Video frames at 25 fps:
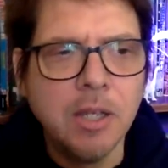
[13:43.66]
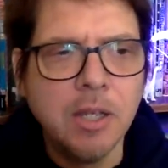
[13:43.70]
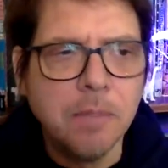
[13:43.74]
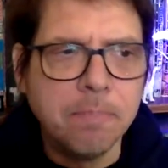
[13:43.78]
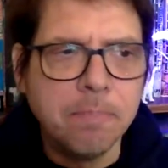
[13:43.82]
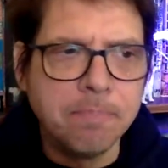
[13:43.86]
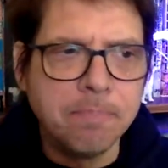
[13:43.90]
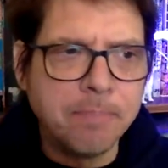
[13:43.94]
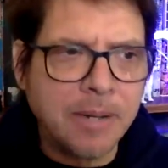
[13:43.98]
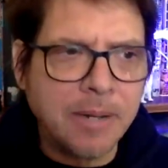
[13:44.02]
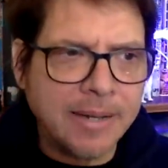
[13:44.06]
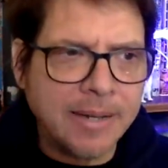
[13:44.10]

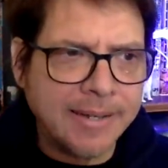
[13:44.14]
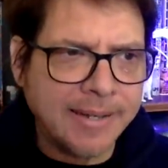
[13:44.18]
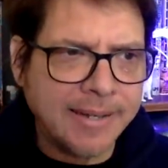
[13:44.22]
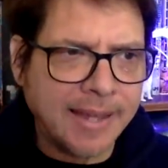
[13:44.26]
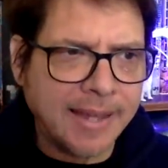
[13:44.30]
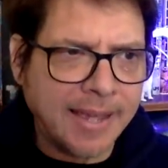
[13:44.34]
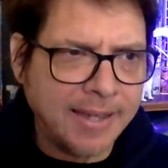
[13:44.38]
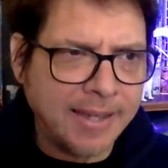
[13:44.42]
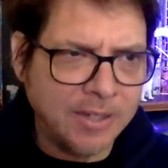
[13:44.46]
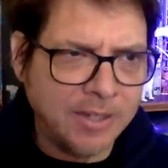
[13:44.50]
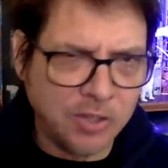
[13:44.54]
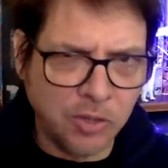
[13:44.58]

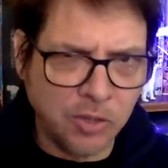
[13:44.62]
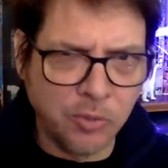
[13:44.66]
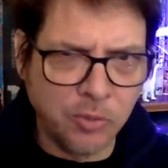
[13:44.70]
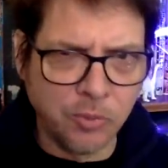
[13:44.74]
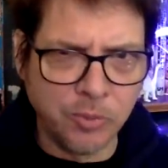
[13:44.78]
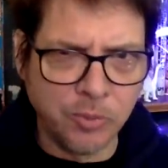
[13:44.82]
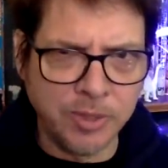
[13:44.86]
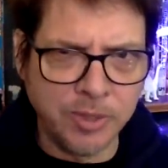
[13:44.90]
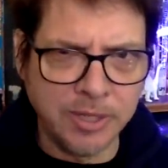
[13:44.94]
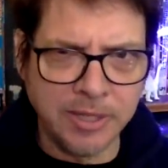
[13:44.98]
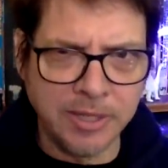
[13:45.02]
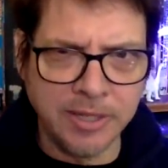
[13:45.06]
but I
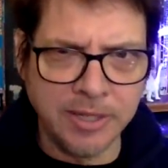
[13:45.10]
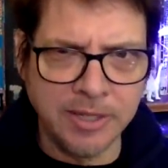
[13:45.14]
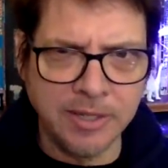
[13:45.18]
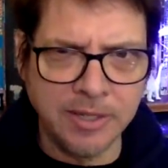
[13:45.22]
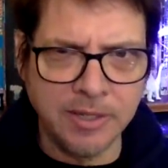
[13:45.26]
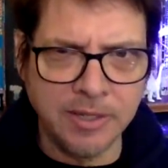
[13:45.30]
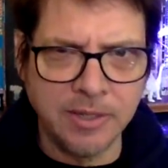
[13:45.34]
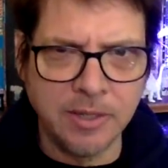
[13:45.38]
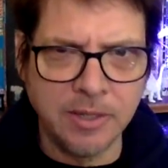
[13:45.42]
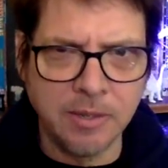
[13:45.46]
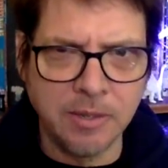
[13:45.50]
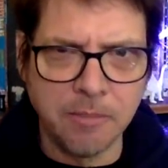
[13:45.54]
don't
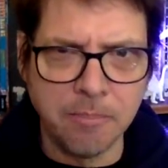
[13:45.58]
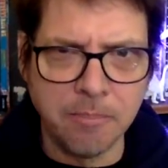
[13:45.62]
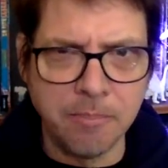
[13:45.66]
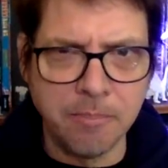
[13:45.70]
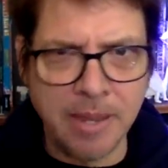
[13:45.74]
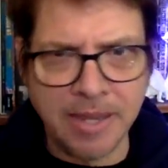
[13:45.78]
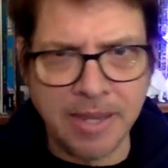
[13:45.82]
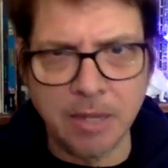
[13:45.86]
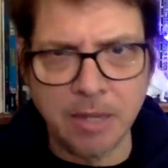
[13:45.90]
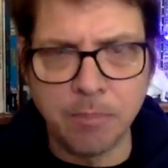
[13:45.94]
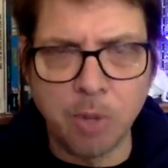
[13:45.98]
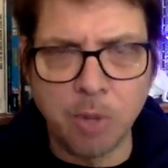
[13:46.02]
really
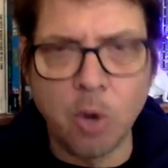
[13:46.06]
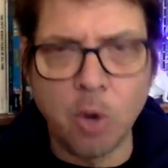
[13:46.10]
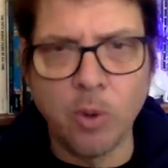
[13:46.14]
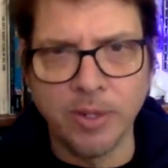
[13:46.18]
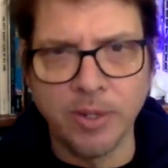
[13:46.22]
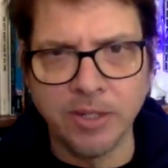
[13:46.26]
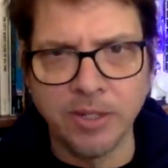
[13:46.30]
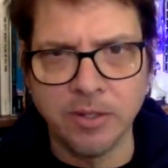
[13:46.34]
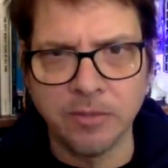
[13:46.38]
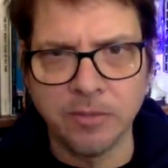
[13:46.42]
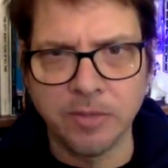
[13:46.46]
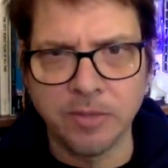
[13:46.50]
make a
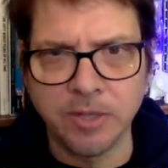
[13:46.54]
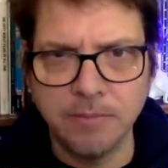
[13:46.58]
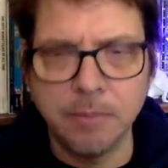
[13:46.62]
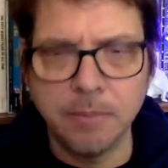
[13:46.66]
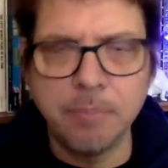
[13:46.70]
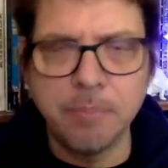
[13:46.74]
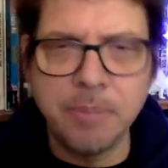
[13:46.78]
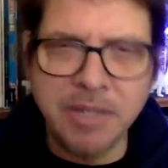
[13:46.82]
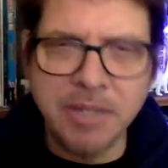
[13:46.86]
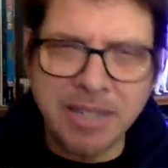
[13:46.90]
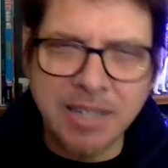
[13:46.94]
point of it.